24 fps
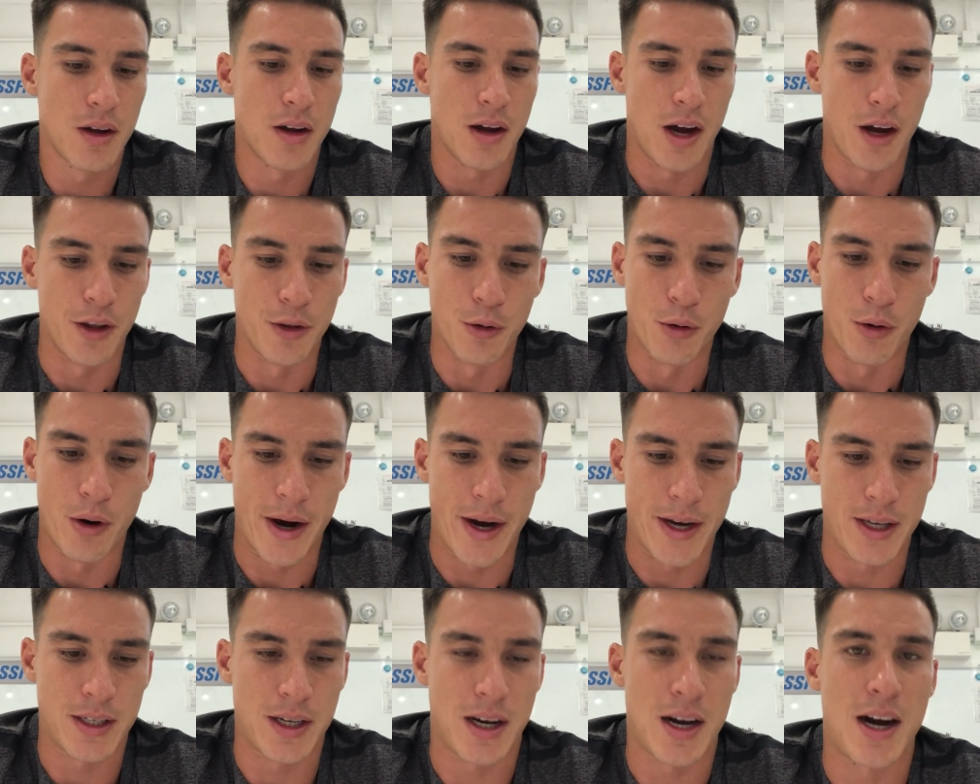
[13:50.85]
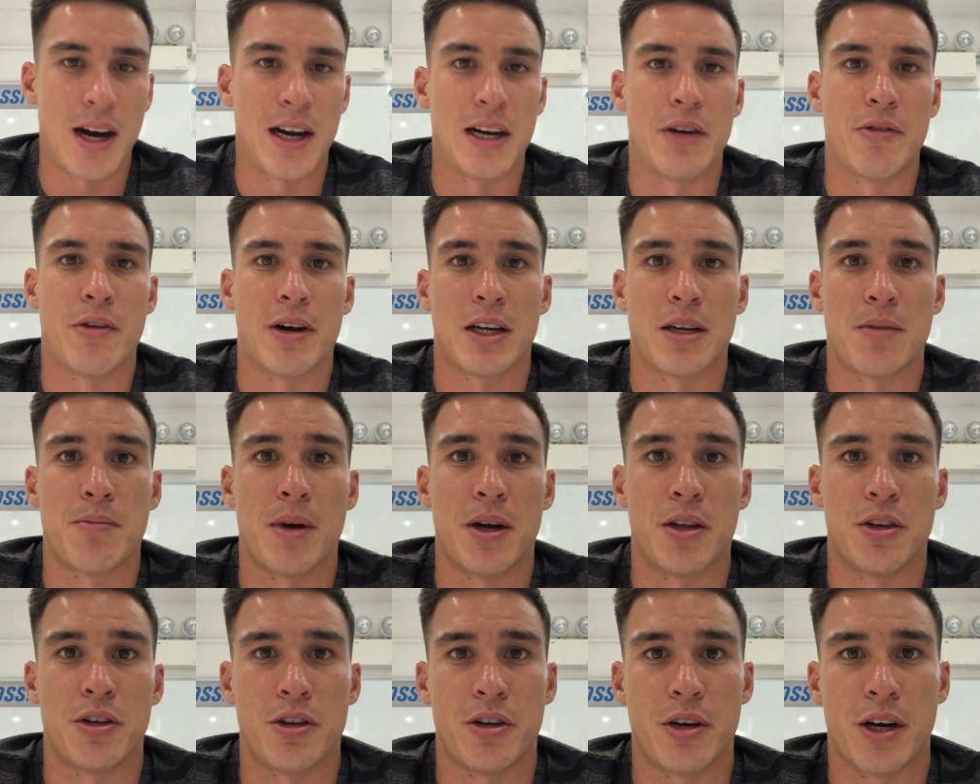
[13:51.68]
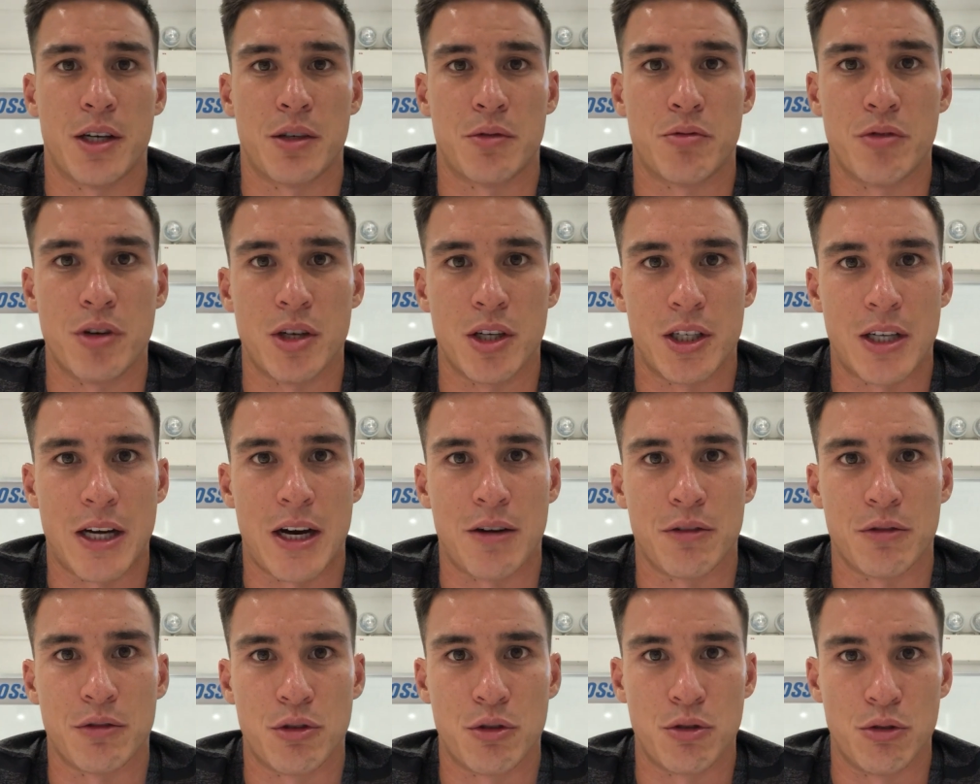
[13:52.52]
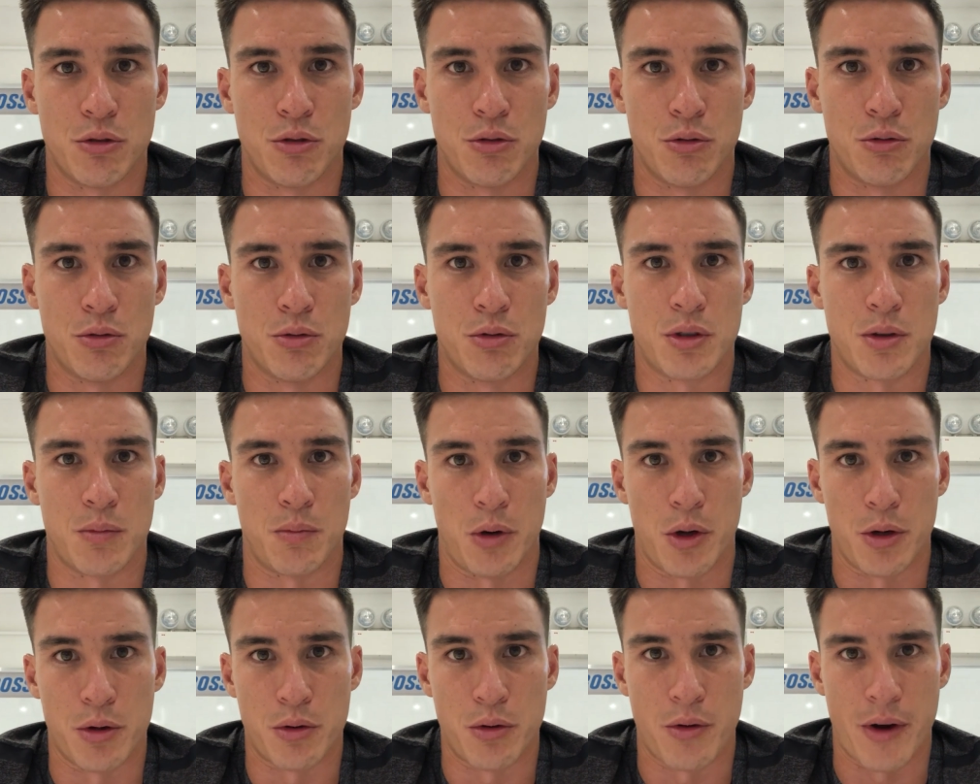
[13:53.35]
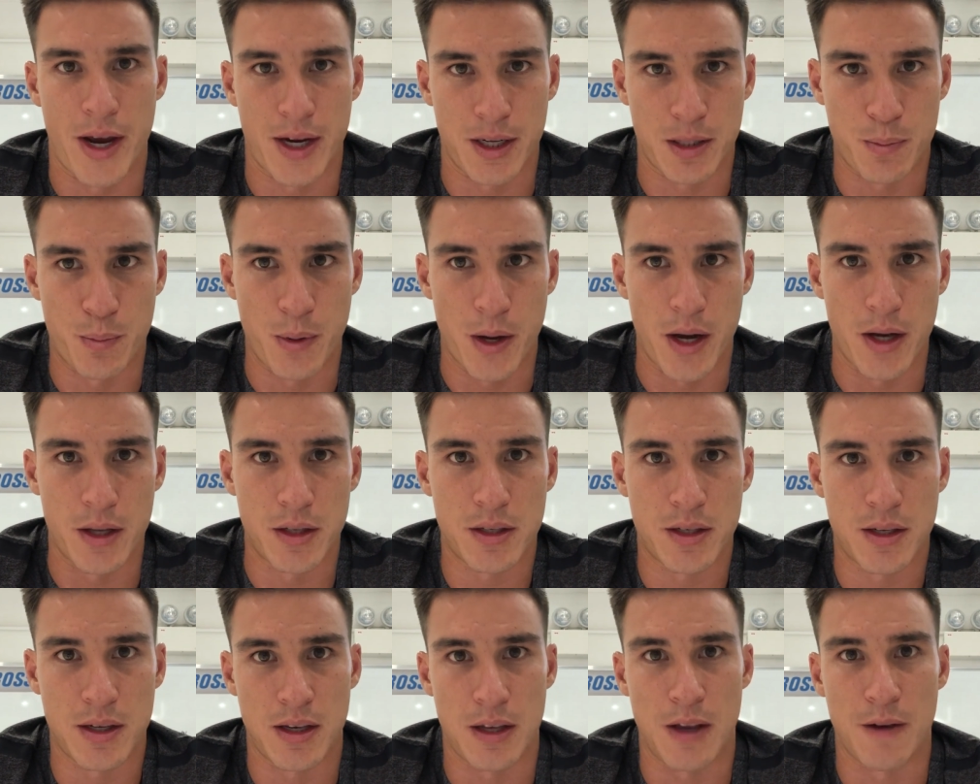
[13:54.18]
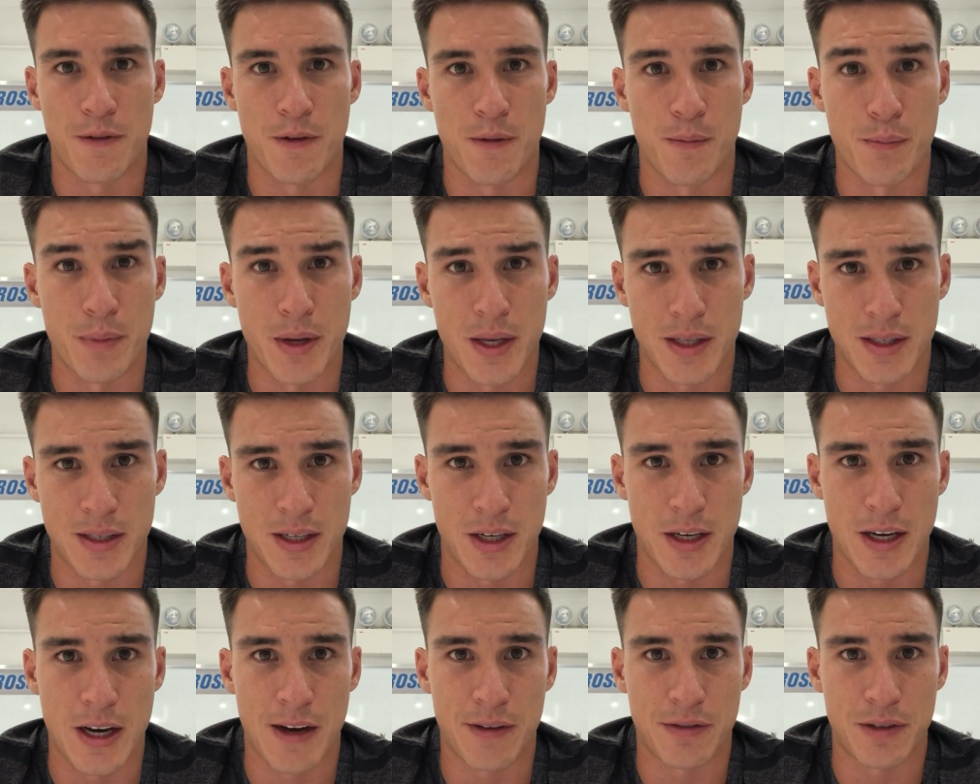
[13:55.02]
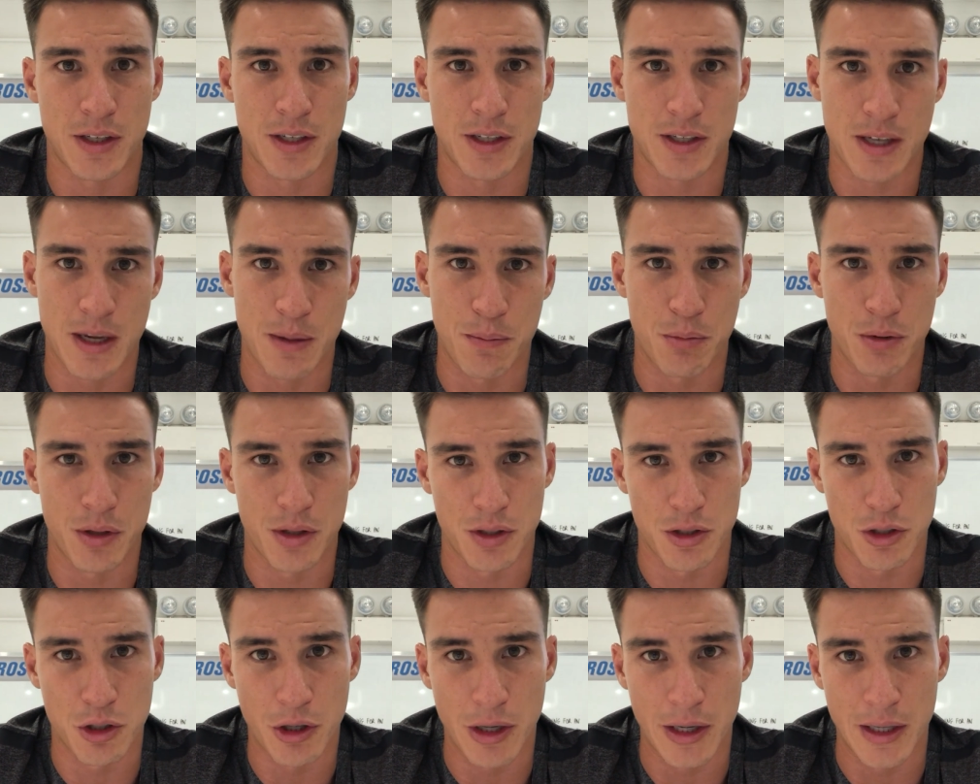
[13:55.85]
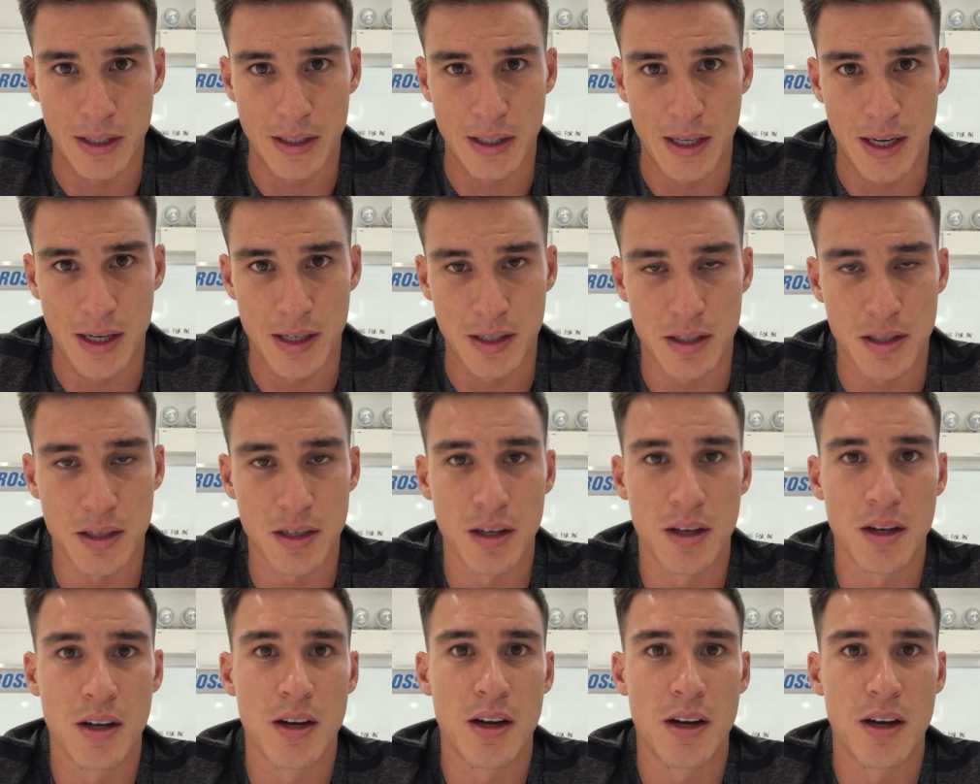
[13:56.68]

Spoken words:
Otherwise, I highly recommend you guys reach out to some local experts. If it means that you have to skip one of the training days